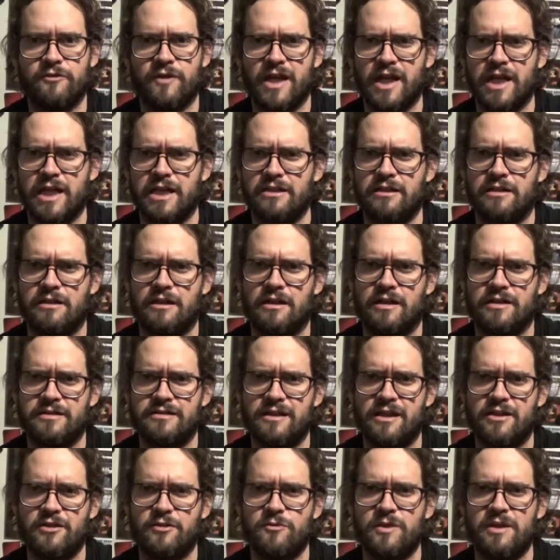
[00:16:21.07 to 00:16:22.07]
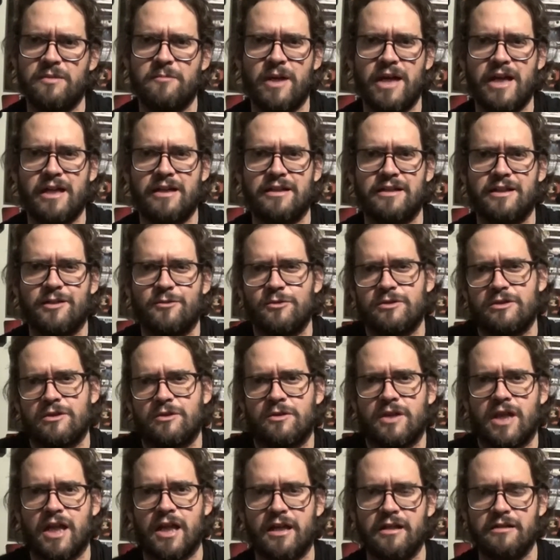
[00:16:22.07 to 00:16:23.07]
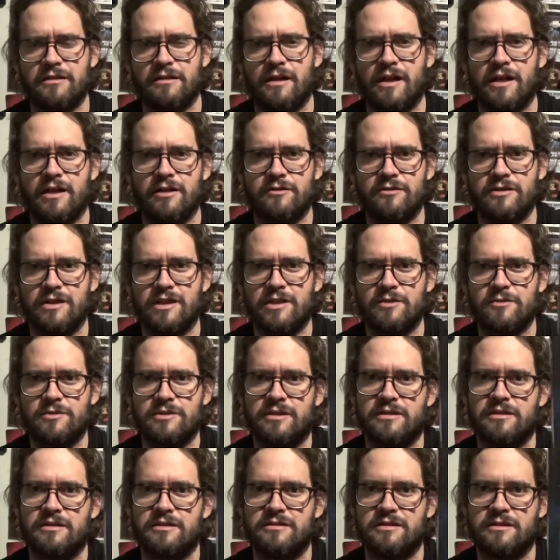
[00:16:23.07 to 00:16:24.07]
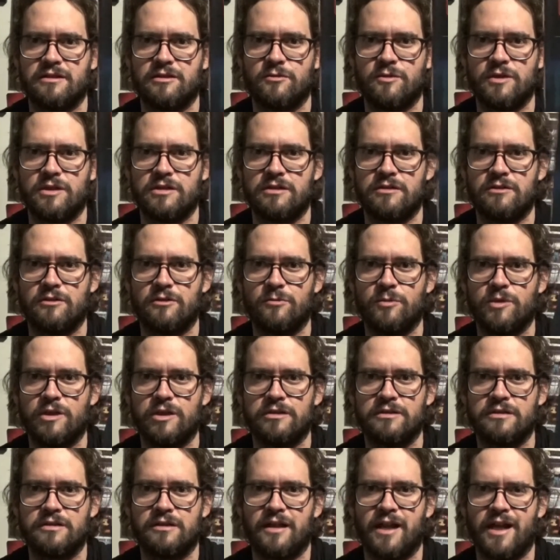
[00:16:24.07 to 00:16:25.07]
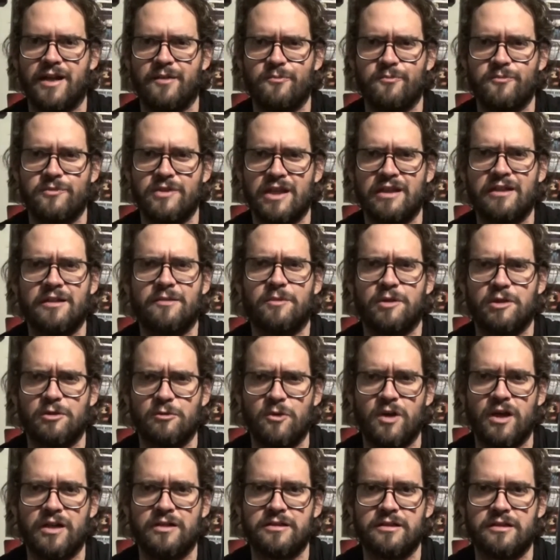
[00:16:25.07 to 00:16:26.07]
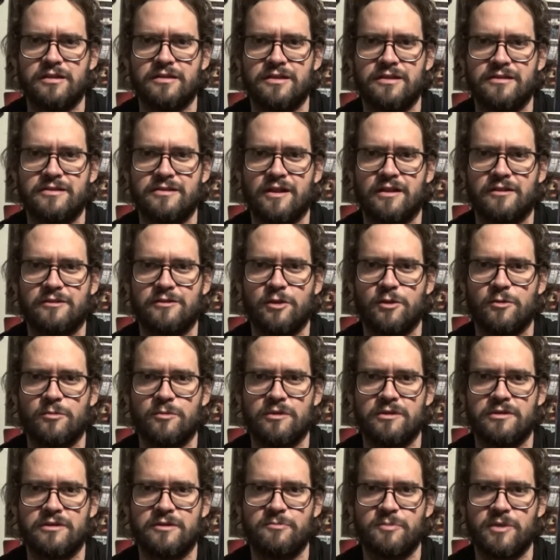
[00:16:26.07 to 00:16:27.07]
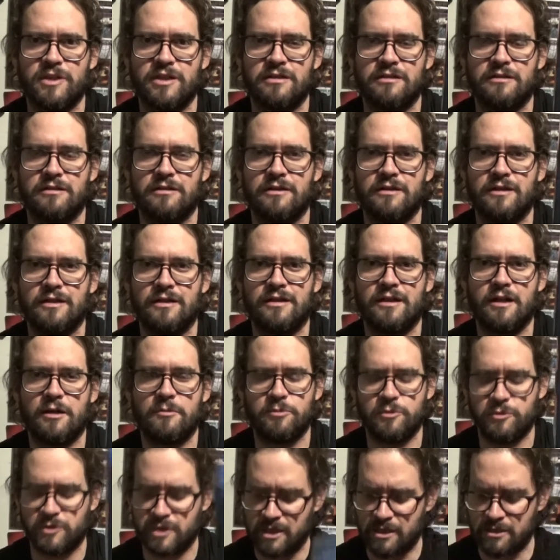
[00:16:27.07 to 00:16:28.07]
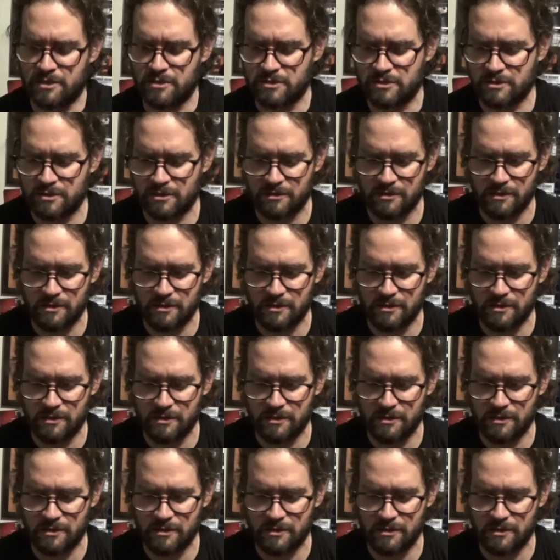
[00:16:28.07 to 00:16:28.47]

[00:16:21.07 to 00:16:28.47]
And I saw the remake and it was okay. I don't think it was good as the original, but I think I'm going to watch this October. It's been a couple years.